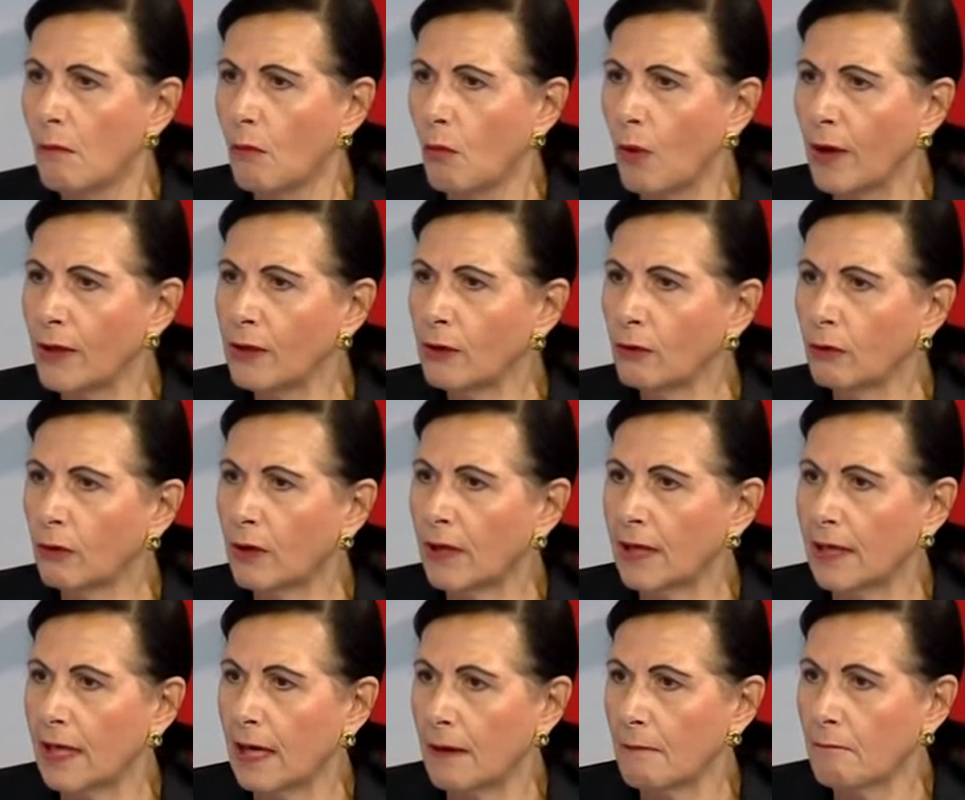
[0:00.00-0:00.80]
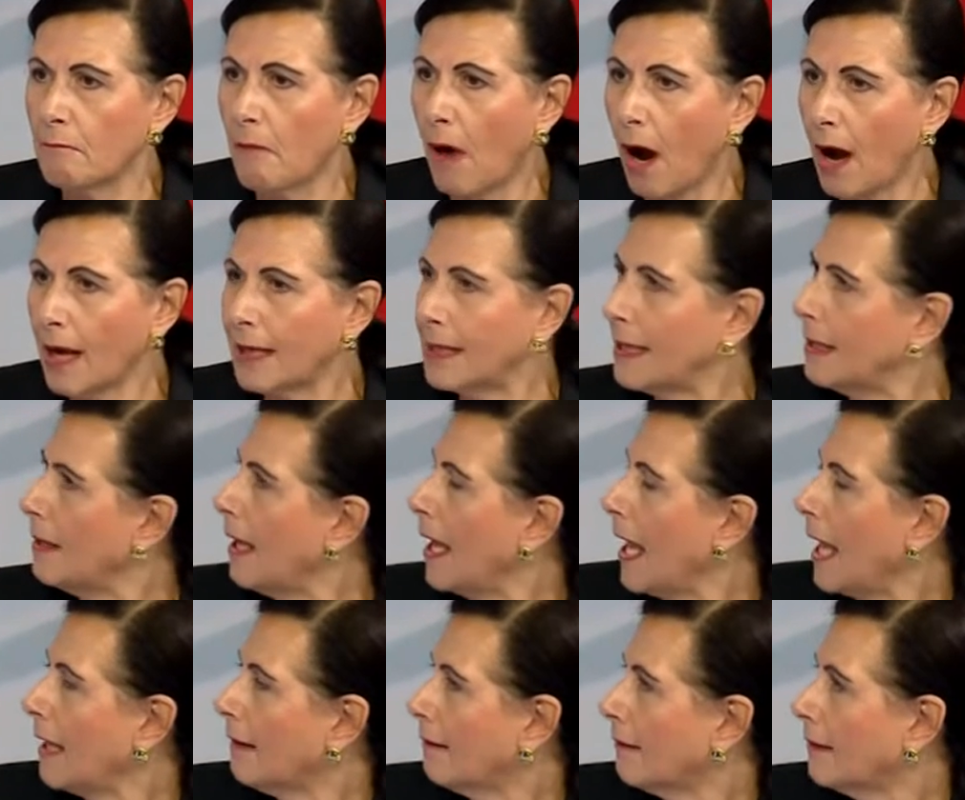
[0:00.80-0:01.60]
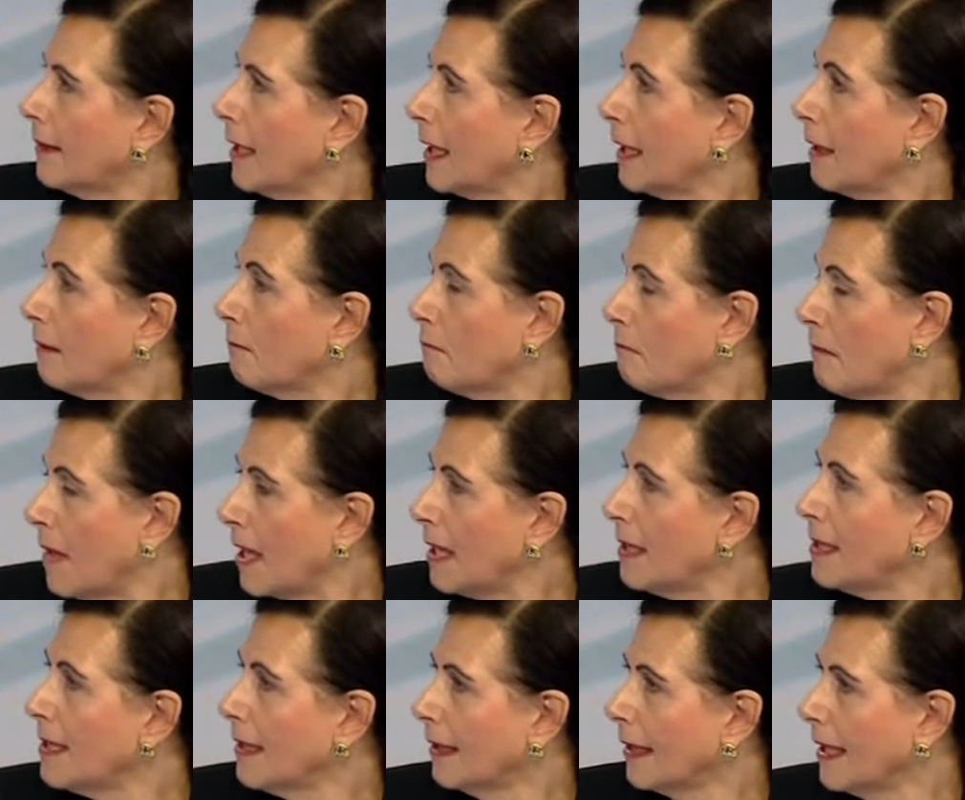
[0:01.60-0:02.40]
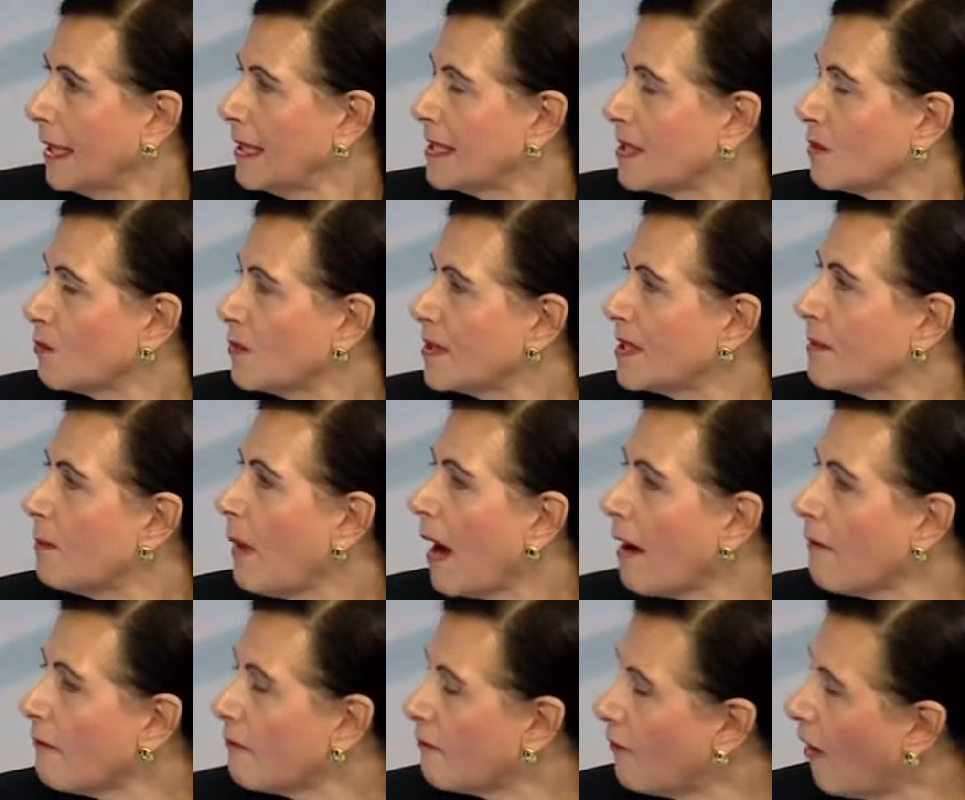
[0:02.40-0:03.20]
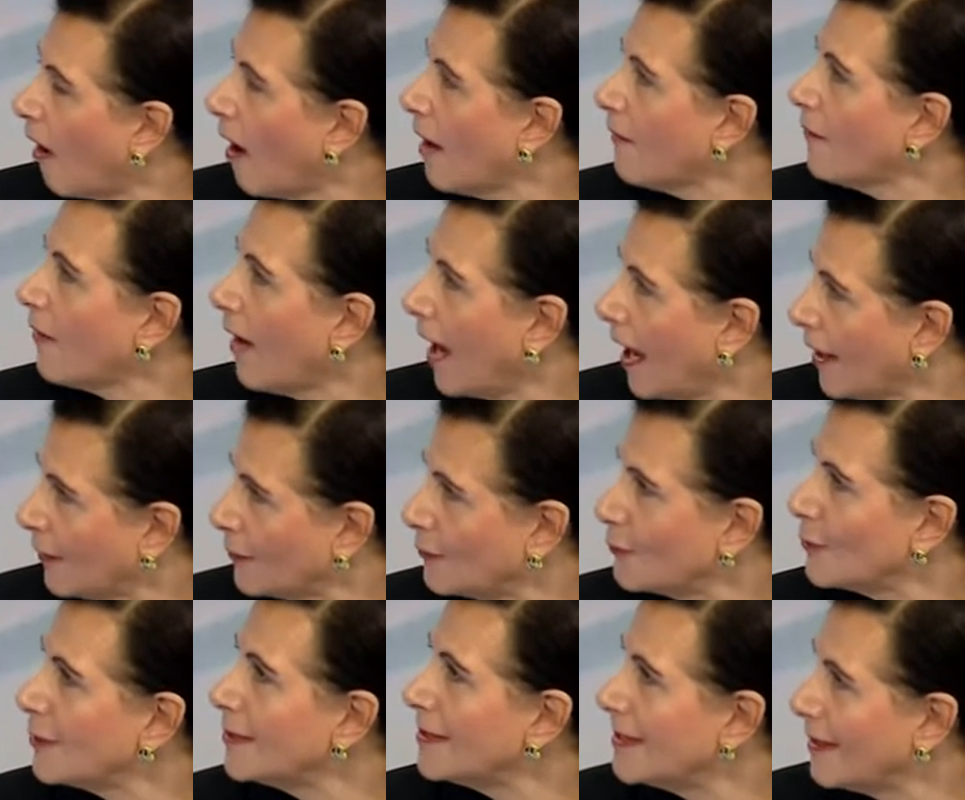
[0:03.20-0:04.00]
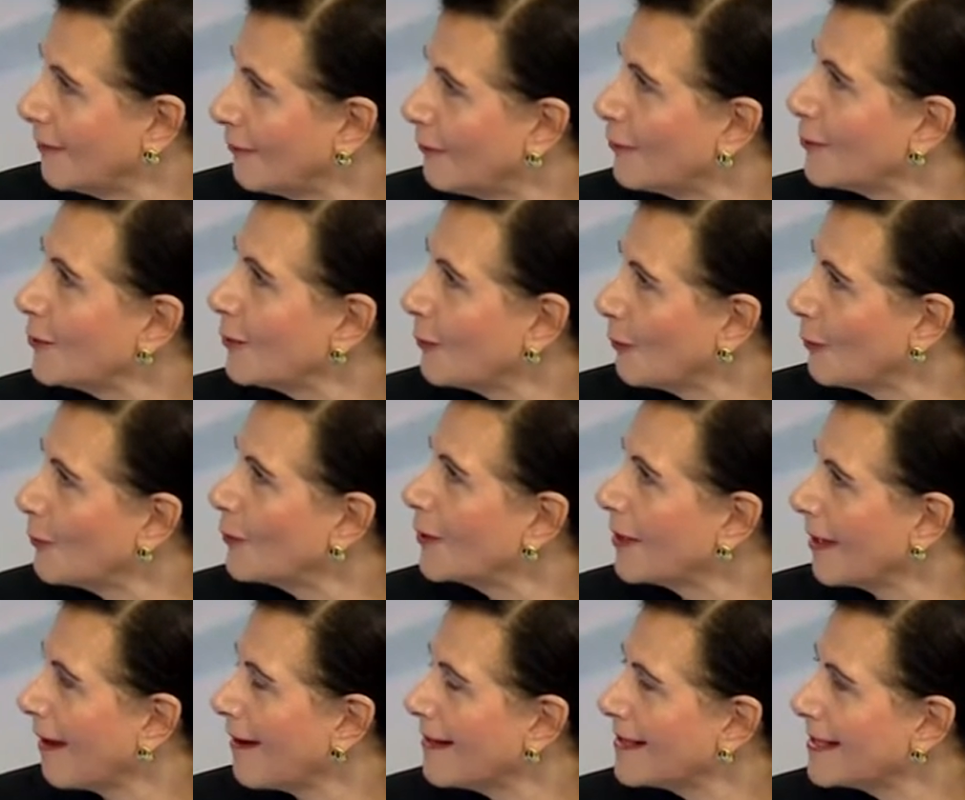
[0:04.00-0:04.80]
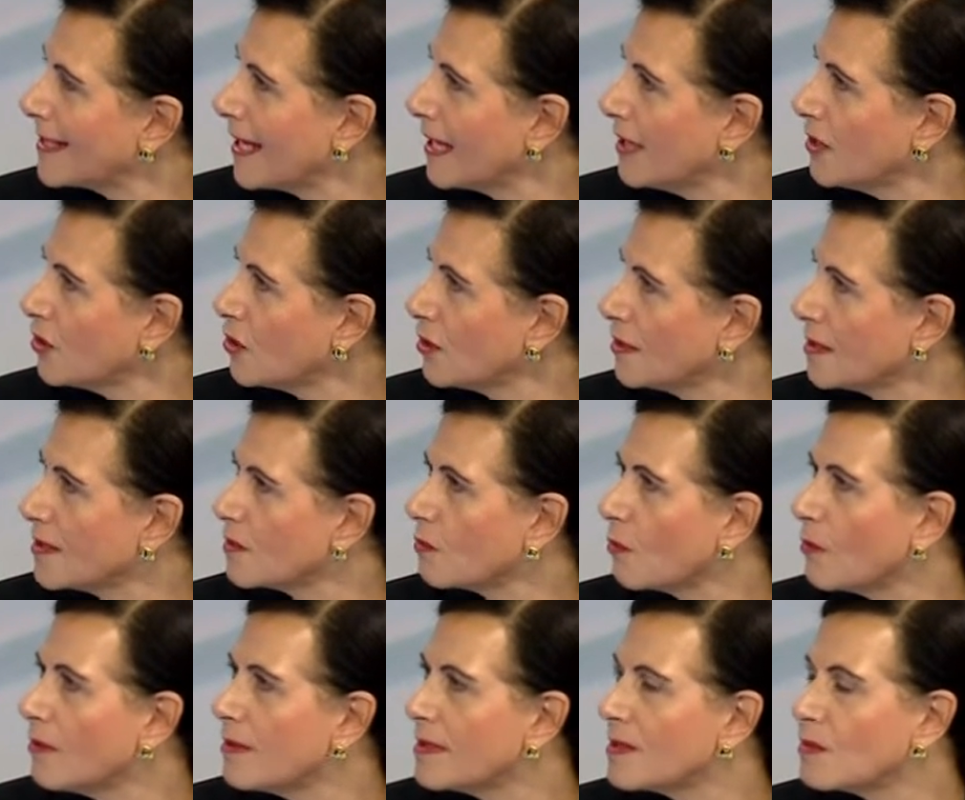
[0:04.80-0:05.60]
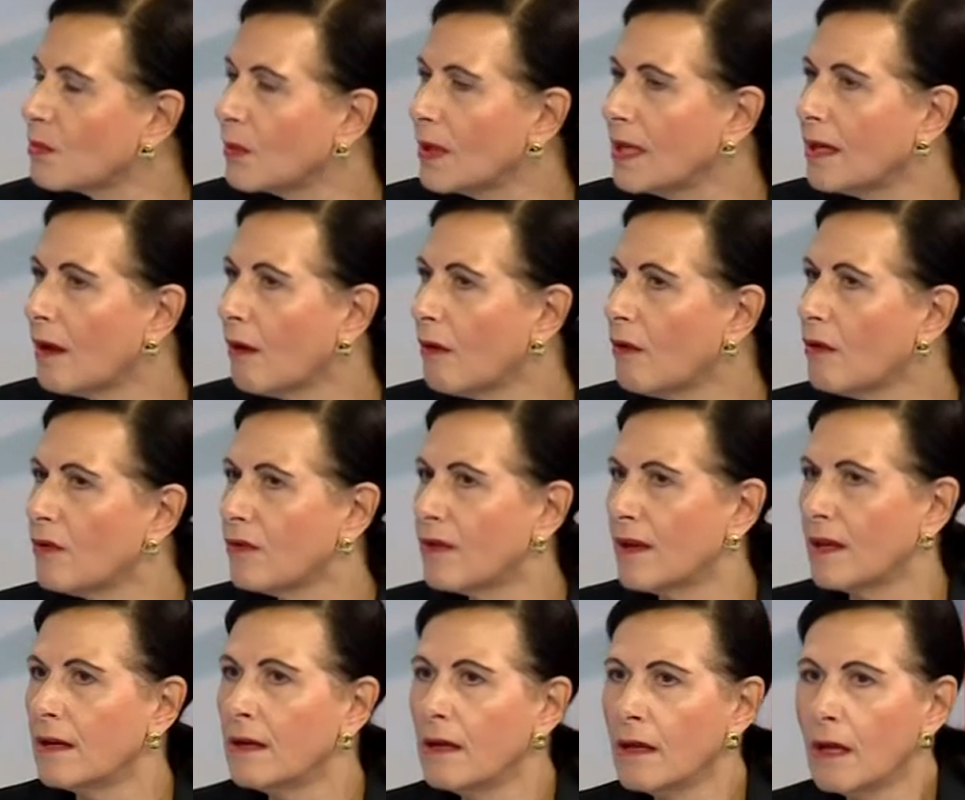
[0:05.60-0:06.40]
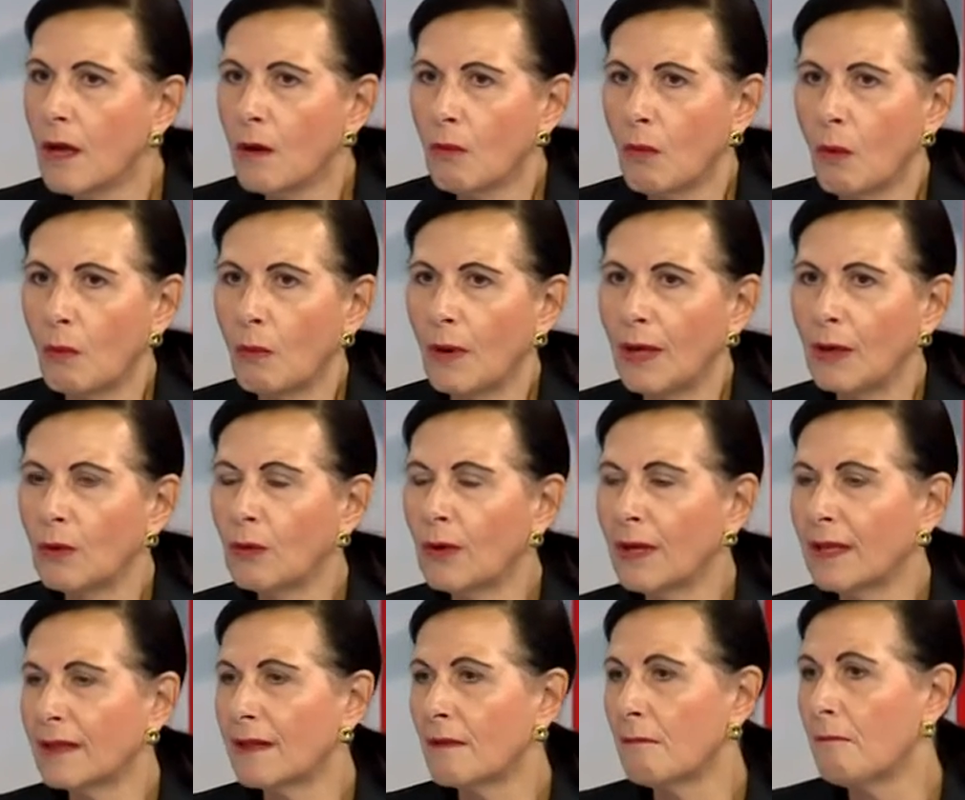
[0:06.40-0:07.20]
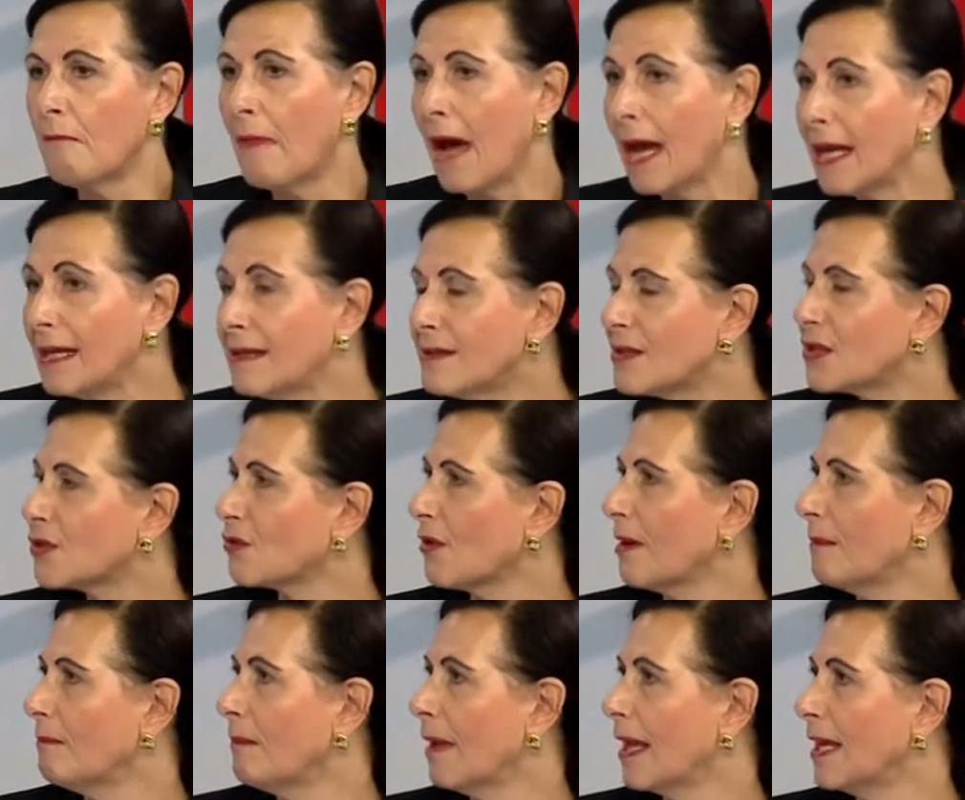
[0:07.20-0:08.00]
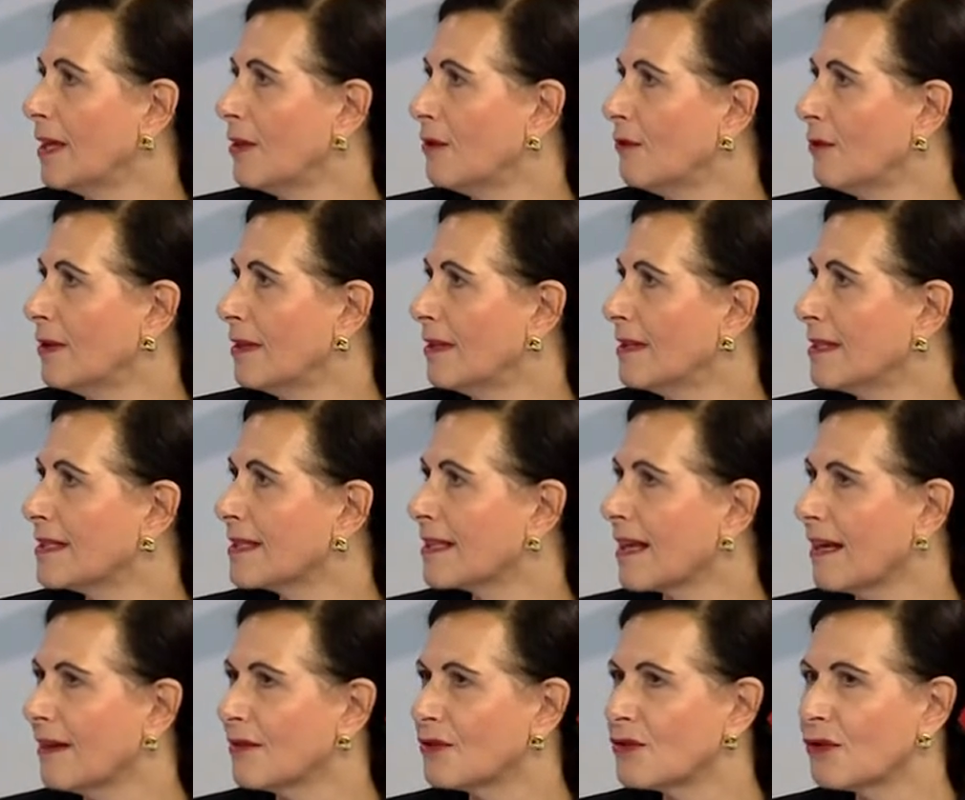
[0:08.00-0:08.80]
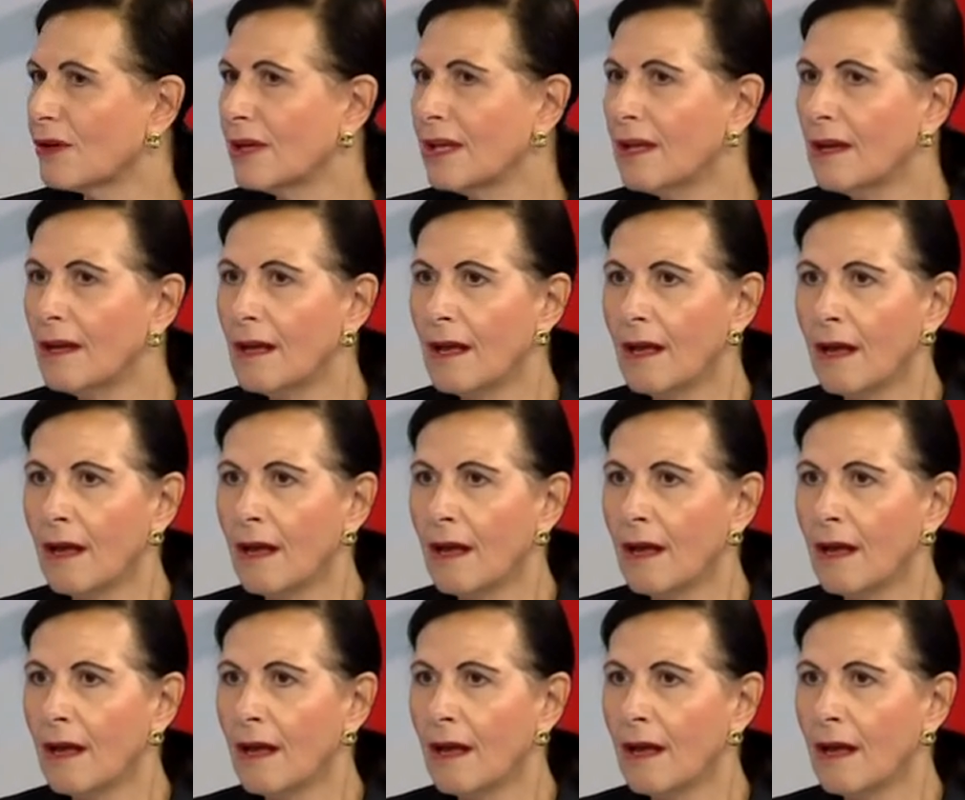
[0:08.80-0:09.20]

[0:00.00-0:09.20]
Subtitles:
when you look at my ethnic media list, was about 500 different organisations, whereas we know that when we look at the mainstream media in this country,